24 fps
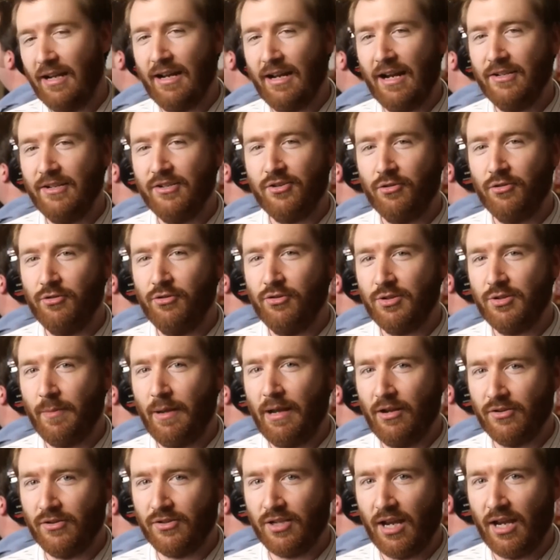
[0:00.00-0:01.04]
just don't use a
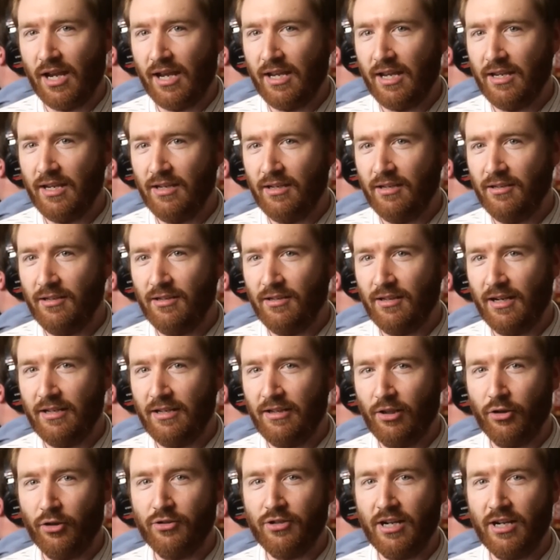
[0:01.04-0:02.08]
mouse. I
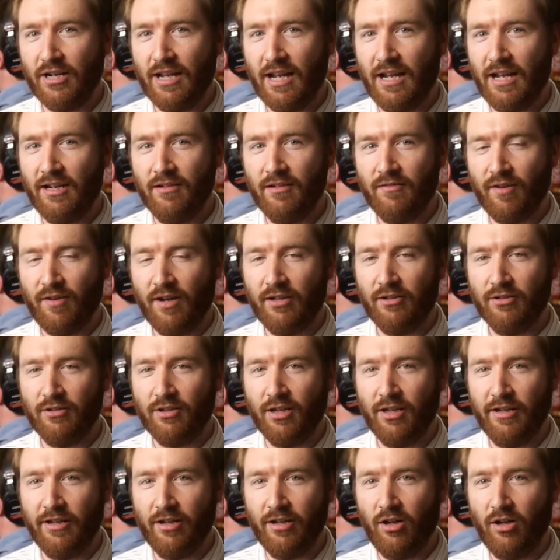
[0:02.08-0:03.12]
learned how to edit Final
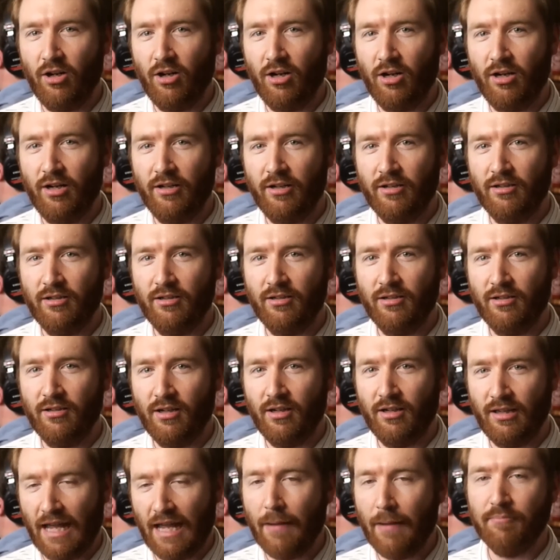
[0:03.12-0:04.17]
Cut on
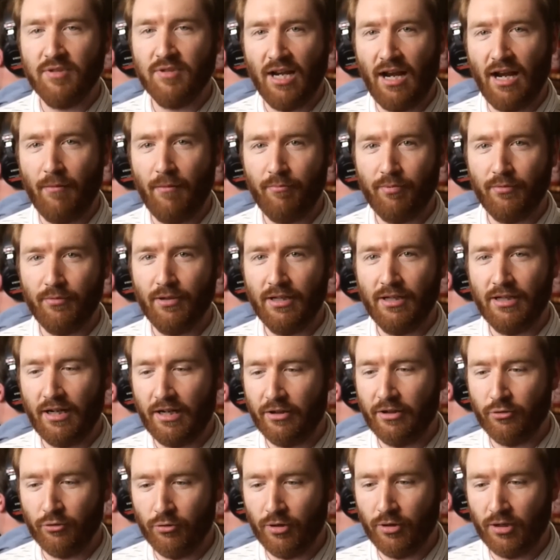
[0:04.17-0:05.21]
a laptop, and I
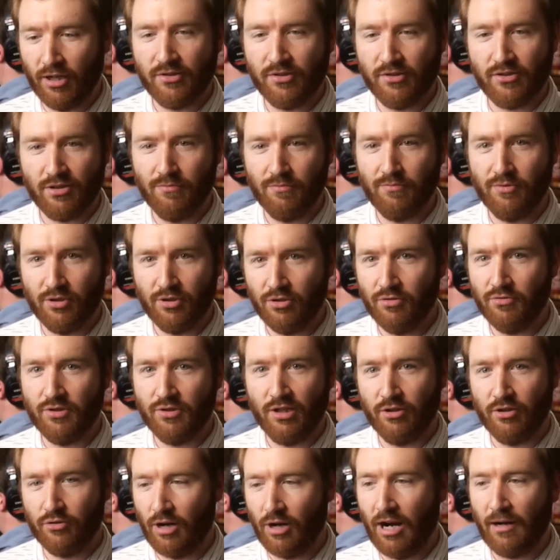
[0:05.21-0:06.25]
grew accustomed to
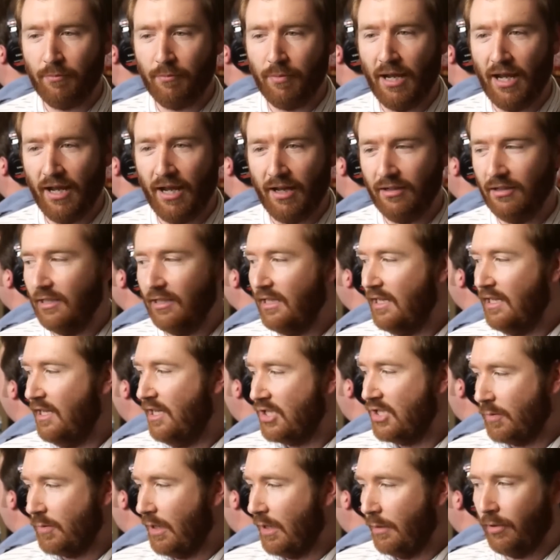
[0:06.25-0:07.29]
using a trackpad.
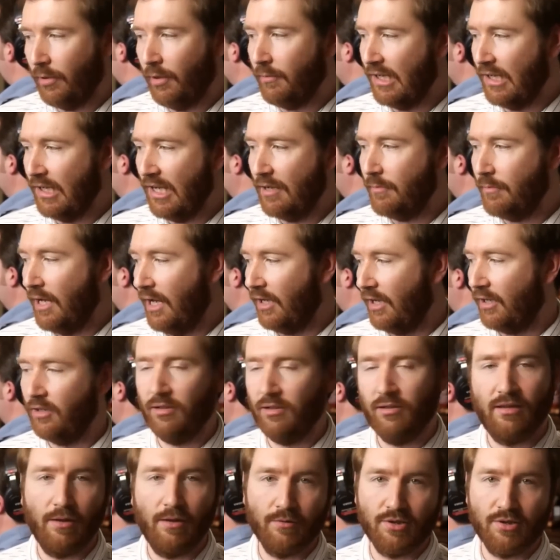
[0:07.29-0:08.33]
So when I bought my
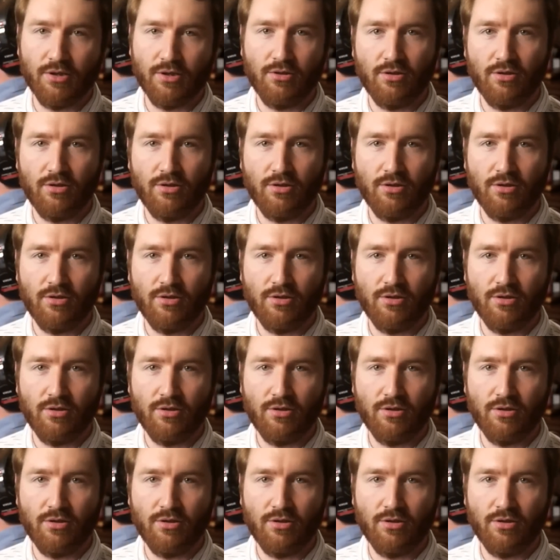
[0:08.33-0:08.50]
iMac, that was